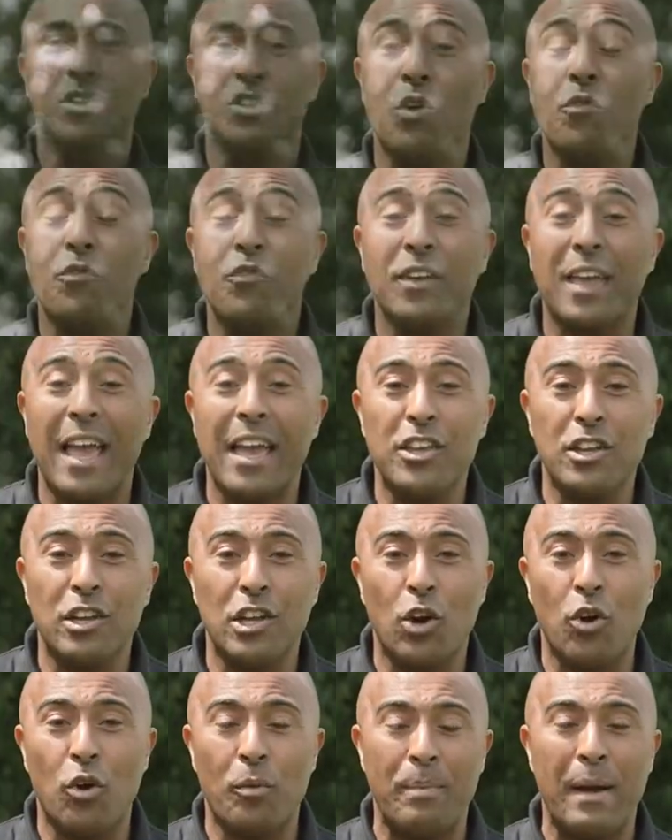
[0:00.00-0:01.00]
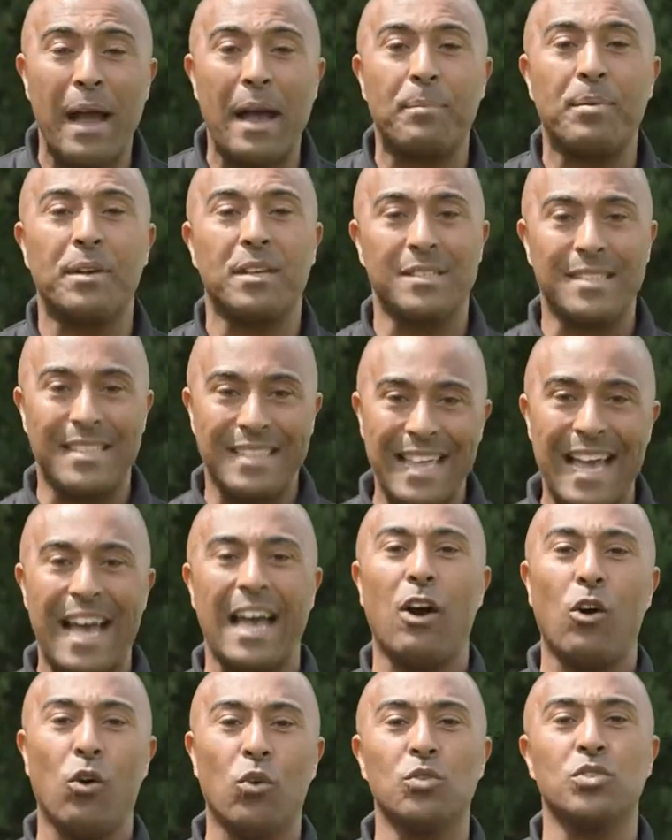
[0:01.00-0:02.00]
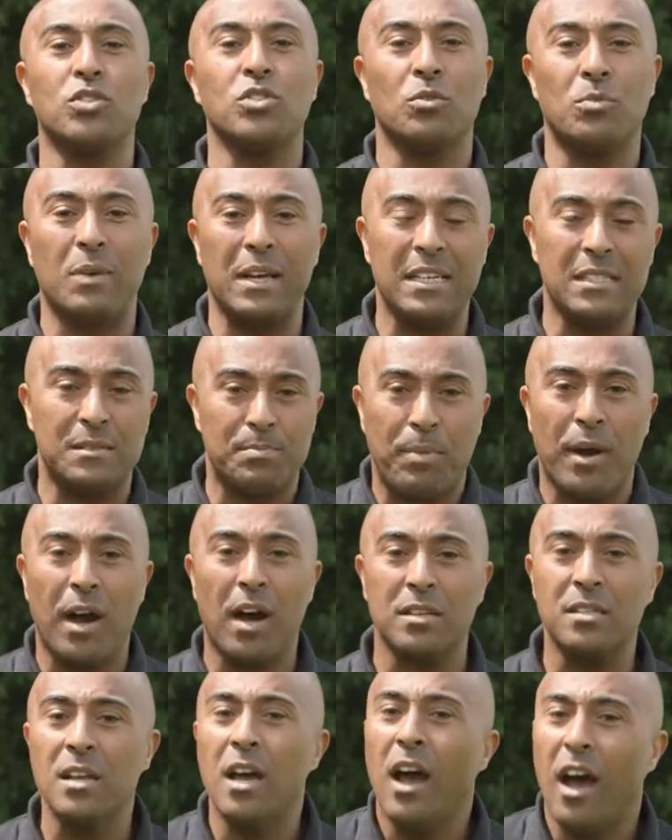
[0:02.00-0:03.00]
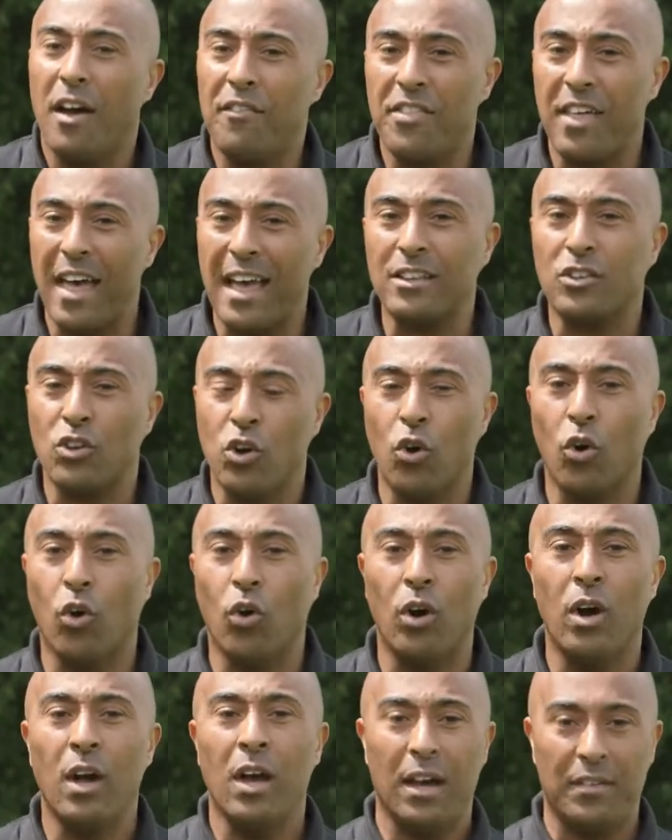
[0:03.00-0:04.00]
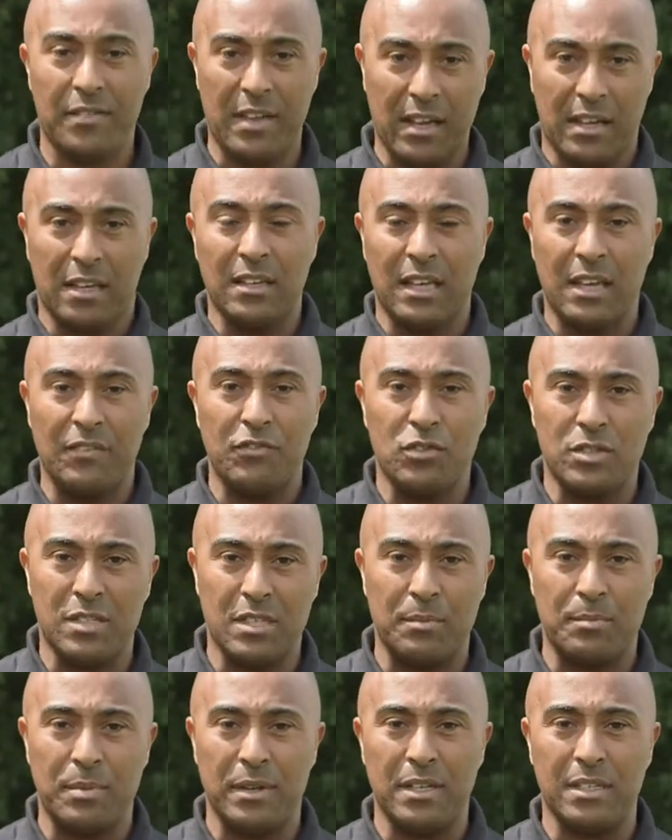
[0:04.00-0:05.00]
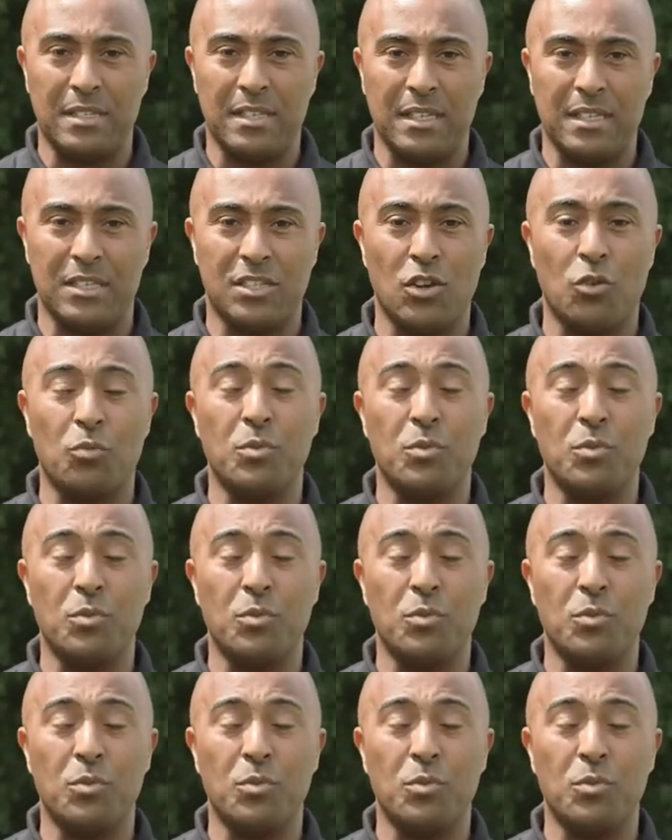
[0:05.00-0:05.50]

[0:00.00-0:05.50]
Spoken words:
don't forget your lower back, because that also is part of that core and that can give you stability. So